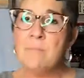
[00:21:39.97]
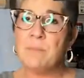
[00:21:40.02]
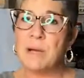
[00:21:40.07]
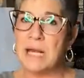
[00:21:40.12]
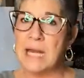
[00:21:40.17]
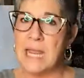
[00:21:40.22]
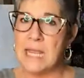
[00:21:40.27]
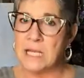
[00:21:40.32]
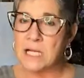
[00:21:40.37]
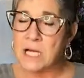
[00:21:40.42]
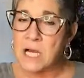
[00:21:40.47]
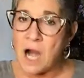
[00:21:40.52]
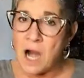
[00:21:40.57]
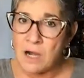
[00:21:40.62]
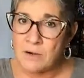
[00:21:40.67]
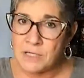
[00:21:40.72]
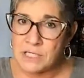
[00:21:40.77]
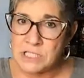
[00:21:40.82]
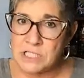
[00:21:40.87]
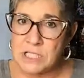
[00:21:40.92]
but I
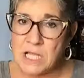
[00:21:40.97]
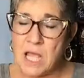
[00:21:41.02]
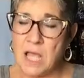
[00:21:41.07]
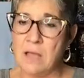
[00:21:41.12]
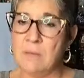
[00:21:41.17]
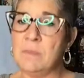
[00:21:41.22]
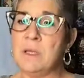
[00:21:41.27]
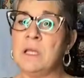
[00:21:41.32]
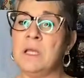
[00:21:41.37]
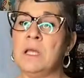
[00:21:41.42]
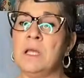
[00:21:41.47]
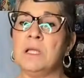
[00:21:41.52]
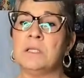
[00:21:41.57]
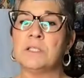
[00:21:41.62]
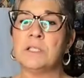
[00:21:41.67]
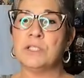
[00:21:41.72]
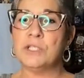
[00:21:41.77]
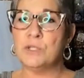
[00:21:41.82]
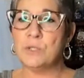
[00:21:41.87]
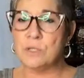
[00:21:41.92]
encourage them
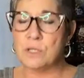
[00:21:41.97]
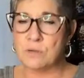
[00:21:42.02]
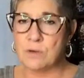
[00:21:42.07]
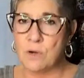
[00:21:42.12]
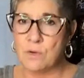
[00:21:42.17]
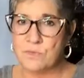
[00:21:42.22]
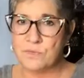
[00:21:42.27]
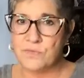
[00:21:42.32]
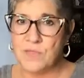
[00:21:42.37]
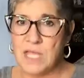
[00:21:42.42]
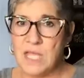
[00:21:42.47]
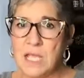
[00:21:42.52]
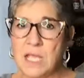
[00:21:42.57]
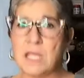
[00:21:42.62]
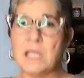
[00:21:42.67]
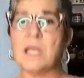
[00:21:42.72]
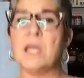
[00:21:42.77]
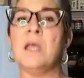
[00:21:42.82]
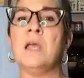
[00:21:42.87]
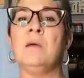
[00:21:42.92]
to do their own
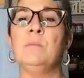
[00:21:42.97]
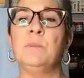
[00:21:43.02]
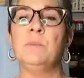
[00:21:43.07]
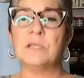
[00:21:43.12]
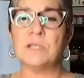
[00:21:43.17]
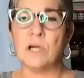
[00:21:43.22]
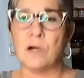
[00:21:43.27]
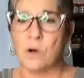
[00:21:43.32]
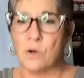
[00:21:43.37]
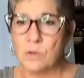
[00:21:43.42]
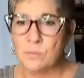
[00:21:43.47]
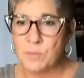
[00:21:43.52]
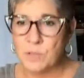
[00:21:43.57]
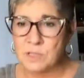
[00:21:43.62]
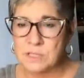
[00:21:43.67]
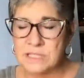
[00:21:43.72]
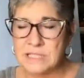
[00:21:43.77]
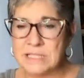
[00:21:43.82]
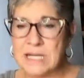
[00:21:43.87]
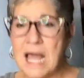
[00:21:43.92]
thing, put their own
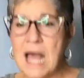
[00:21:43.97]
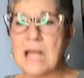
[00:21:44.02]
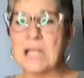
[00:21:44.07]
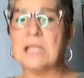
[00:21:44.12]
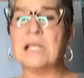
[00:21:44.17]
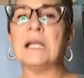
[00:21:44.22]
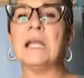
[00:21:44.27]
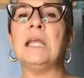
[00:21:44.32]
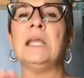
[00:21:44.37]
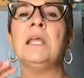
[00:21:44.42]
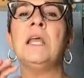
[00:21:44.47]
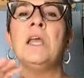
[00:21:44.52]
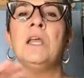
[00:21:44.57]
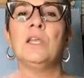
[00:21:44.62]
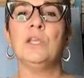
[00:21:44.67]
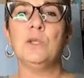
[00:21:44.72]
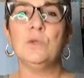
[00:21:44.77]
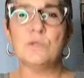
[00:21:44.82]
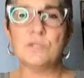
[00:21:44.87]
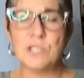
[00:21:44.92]
personality,
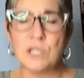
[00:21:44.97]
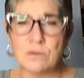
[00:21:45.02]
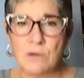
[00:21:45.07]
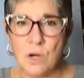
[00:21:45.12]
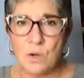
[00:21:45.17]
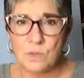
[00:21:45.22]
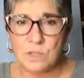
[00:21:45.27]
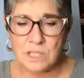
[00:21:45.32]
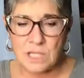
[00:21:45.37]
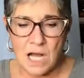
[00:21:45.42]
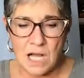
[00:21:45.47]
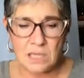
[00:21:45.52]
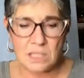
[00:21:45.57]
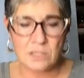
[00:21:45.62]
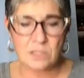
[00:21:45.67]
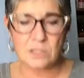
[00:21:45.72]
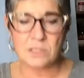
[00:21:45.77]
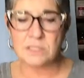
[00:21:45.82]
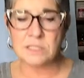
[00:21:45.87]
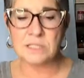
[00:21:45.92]
use their own
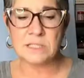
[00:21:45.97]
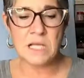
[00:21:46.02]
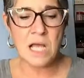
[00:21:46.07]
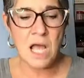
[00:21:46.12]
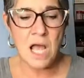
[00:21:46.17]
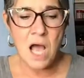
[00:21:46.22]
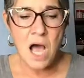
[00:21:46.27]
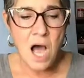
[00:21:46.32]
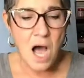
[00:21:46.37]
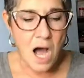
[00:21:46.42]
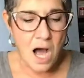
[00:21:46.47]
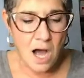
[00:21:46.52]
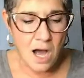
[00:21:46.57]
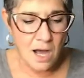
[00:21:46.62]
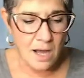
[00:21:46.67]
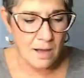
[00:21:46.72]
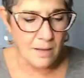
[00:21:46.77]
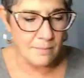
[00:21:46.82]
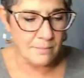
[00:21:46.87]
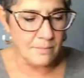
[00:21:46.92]
colors.
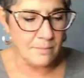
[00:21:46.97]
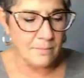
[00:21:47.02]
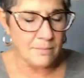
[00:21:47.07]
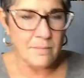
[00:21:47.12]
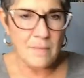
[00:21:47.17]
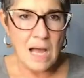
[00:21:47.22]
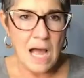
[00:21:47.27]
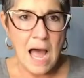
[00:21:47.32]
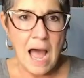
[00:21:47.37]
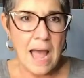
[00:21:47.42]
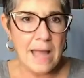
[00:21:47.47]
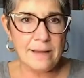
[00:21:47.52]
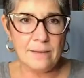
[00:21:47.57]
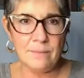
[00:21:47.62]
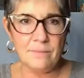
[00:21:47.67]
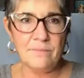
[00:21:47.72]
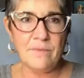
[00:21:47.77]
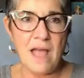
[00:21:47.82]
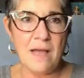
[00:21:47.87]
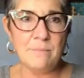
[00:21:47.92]
I
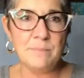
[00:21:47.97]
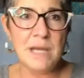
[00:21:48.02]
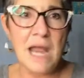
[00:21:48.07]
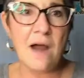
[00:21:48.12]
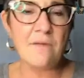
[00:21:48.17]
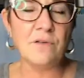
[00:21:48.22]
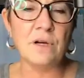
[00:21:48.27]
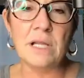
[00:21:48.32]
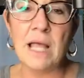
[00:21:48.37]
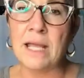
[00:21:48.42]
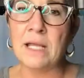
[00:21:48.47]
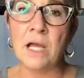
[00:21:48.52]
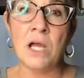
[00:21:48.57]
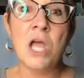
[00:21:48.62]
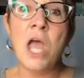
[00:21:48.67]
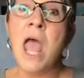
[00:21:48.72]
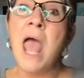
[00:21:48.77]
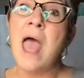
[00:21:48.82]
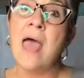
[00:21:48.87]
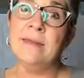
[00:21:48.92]
am never like,
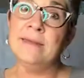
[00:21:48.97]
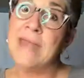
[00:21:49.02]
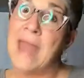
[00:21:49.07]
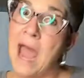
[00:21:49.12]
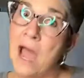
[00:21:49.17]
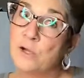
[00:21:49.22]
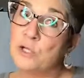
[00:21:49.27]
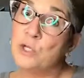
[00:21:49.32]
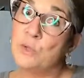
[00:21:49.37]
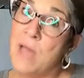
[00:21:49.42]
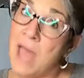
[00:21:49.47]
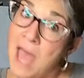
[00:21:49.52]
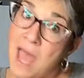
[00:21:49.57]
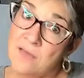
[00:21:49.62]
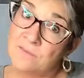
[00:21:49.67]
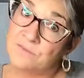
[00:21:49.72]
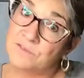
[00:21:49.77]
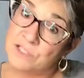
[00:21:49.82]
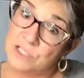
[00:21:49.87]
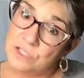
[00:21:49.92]
and now you
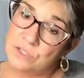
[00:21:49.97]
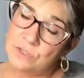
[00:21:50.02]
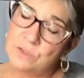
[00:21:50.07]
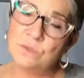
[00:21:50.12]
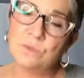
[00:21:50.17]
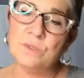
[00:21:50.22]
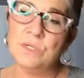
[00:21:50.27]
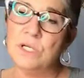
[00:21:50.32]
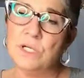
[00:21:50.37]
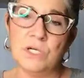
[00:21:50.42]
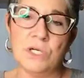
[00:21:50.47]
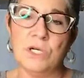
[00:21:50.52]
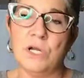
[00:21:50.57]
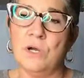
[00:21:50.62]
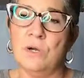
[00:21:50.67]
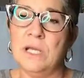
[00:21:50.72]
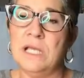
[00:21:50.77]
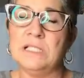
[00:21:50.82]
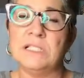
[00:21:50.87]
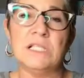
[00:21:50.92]
have to.
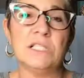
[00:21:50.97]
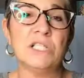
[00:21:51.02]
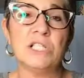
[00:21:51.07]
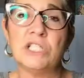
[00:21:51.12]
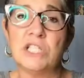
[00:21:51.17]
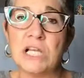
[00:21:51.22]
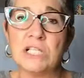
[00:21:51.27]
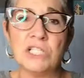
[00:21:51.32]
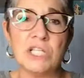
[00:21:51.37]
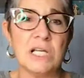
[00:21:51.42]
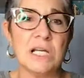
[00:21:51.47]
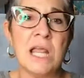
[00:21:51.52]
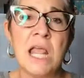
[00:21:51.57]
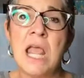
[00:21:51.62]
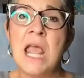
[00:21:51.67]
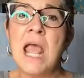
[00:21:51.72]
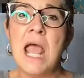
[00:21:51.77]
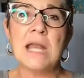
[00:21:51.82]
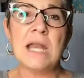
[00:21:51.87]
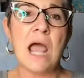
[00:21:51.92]
No. It's a suggestion.
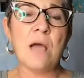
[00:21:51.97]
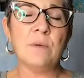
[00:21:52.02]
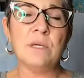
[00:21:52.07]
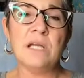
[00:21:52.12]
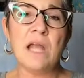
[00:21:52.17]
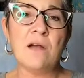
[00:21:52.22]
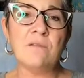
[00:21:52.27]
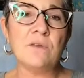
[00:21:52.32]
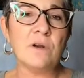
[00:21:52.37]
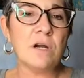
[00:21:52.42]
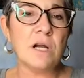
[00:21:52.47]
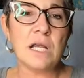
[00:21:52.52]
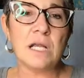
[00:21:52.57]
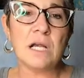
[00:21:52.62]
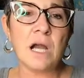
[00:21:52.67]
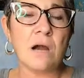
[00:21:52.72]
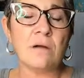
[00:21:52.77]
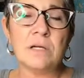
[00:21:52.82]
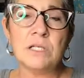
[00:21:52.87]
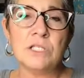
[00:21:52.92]
And I would never
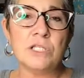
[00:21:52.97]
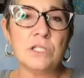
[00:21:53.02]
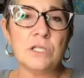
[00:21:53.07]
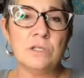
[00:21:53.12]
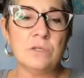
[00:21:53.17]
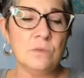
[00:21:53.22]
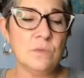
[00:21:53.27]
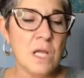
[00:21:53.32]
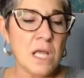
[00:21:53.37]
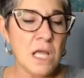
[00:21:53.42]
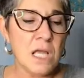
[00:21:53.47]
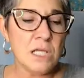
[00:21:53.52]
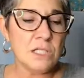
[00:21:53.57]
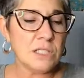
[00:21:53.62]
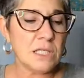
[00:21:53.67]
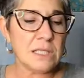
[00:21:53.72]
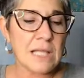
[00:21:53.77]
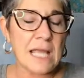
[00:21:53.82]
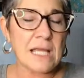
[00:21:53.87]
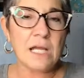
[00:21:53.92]
encourage you
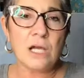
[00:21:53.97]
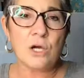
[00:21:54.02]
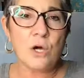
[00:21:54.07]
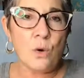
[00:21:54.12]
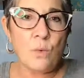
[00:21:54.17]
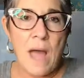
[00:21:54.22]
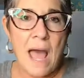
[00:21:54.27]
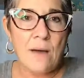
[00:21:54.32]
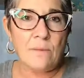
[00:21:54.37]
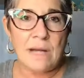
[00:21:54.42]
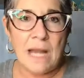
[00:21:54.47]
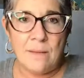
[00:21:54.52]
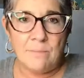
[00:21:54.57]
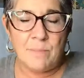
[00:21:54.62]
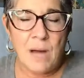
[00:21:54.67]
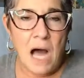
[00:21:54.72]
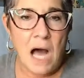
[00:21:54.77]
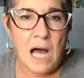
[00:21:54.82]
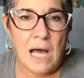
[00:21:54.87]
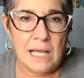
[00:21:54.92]
to like go out and
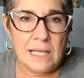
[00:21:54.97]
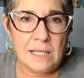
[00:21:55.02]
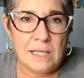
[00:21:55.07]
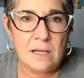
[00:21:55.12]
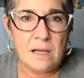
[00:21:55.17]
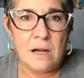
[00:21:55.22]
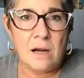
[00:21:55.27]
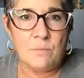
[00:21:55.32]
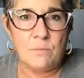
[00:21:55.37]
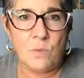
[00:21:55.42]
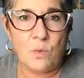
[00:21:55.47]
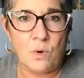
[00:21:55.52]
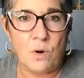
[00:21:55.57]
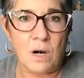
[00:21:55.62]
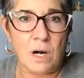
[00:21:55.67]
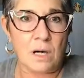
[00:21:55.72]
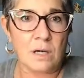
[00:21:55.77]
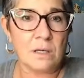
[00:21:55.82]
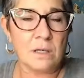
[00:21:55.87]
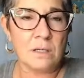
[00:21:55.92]
buy
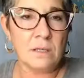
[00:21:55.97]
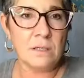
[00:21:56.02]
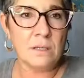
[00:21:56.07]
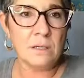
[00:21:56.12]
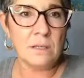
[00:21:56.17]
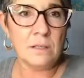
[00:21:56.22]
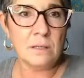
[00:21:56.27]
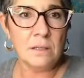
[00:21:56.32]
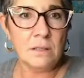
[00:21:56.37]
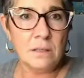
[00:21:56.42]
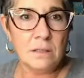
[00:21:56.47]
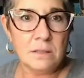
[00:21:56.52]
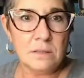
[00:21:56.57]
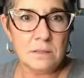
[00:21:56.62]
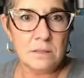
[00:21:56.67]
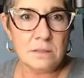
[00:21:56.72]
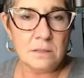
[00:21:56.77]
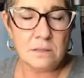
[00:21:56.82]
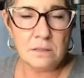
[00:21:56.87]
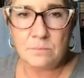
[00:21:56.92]
more
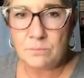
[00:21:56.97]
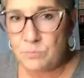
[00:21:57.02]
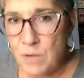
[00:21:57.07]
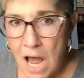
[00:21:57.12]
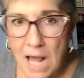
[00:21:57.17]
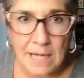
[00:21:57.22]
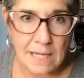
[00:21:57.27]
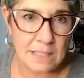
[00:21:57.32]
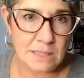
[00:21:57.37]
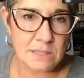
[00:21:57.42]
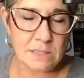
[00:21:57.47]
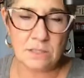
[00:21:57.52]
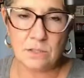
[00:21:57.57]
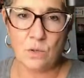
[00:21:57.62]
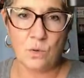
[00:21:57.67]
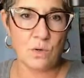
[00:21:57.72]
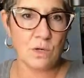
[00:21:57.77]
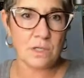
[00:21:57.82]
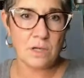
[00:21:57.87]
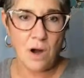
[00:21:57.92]
products
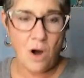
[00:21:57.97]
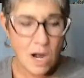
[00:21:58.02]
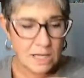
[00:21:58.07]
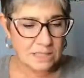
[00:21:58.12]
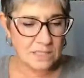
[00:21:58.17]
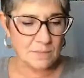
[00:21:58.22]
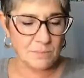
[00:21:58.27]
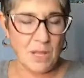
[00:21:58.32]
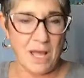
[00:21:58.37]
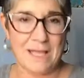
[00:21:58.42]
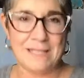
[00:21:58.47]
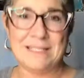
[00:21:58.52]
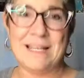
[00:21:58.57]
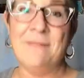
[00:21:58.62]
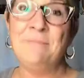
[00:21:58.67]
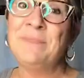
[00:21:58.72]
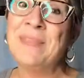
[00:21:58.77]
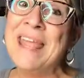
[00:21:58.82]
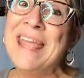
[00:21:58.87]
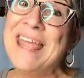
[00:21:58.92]
or art supplies.
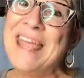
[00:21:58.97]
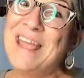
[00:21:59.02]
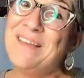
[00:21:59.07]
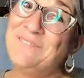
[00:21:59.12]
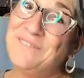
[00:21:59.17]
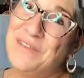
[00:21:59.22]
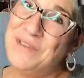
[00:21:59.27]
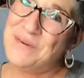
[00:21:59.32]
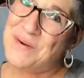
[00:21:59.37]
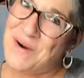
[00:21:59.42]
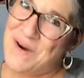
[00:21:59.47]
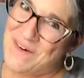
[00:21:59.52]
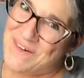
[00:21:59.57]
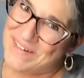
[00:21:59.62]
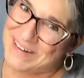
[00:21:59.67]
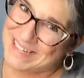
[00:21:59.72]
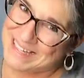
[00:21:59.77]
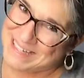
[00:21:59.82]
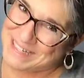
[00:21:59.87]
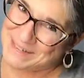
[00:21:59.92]
If you are
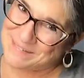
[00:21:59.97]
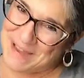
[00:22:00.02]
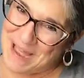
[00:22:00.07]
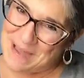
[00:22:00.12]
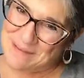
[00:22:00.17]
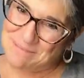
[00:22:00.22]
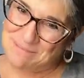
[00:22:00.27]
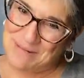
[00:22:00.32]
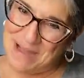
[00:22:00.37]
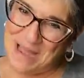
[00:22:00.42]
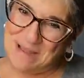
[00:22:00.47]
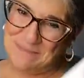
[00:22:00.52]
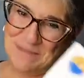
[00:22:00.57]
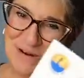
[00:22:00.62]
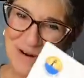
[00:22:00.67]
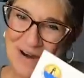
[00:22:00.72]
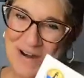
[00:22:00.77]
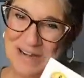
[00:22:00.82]
going to go out and buy more